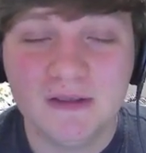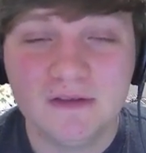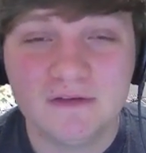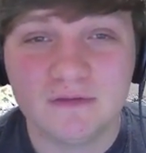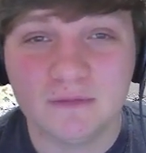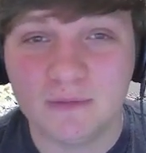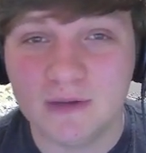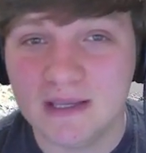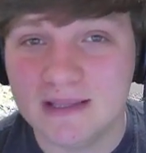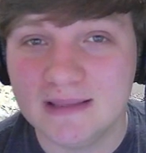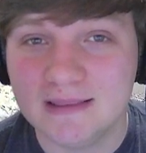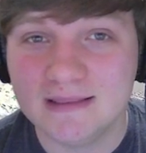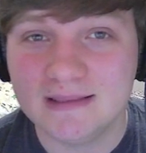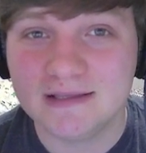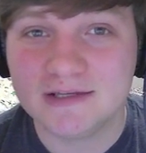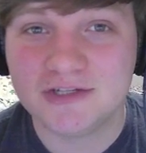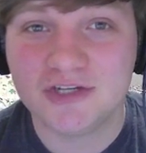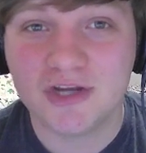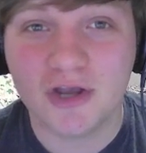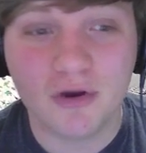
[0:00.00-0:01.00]
So in
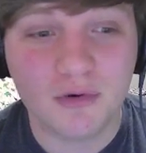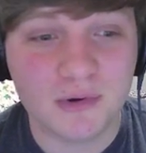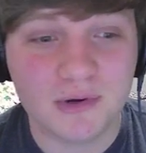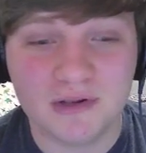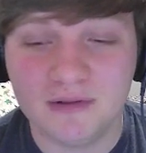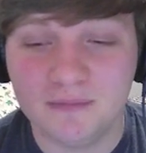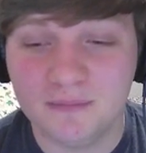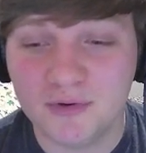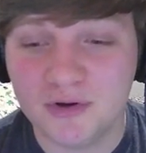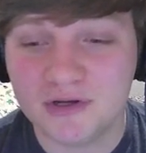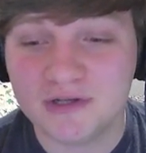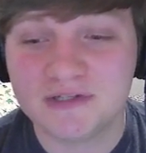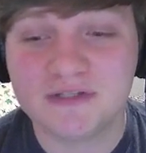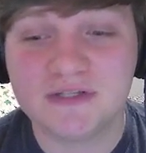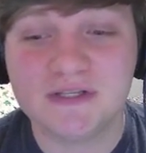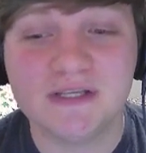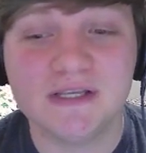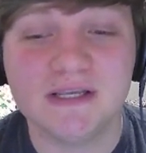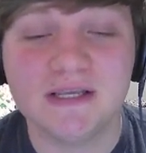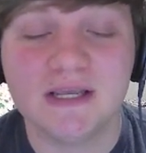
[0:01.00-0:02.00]
the show and in the books,
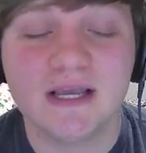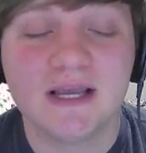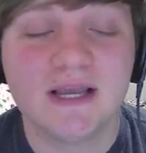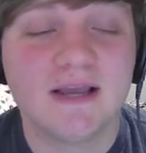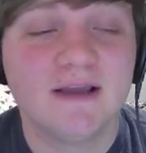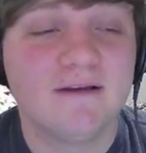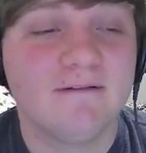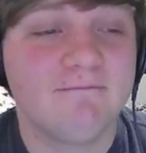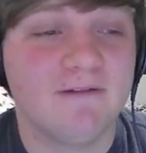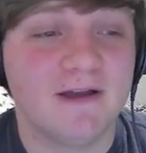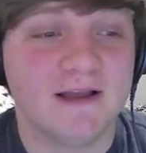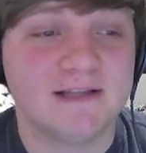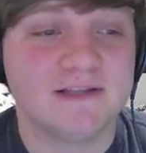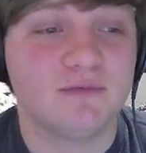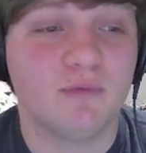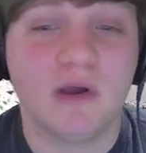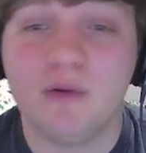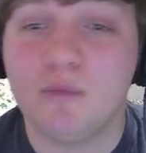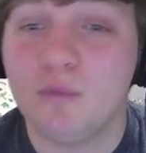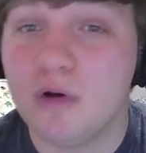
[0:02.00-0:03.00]
he fights
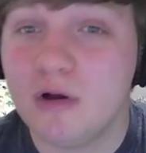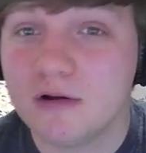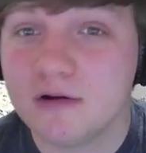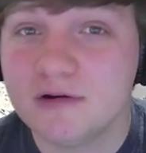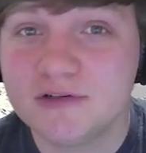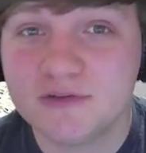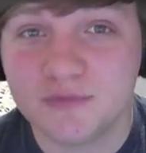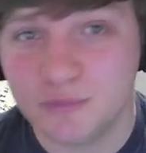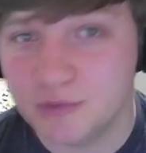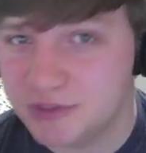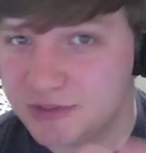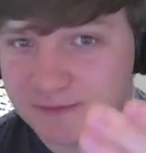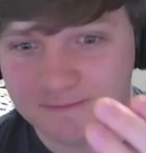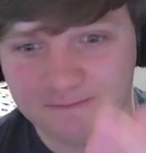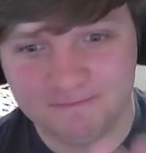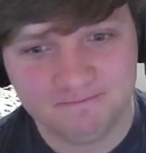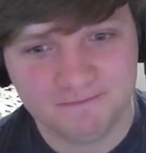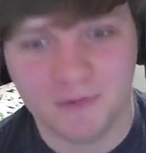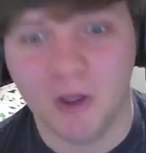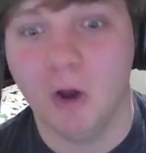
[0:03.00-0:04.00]
White Walkers, which
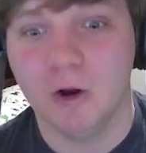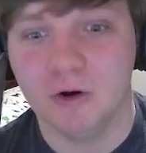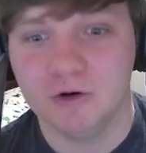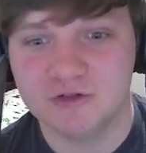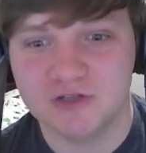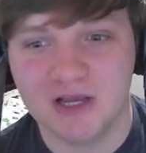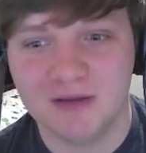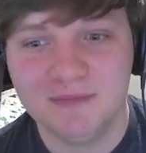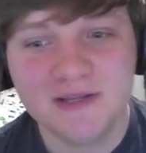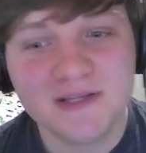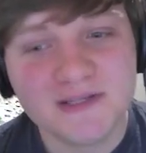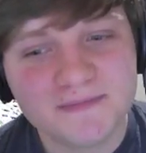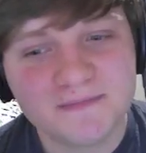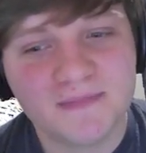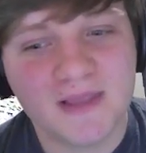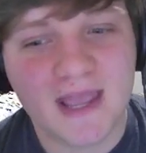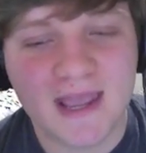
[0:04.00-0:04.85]
are zombies,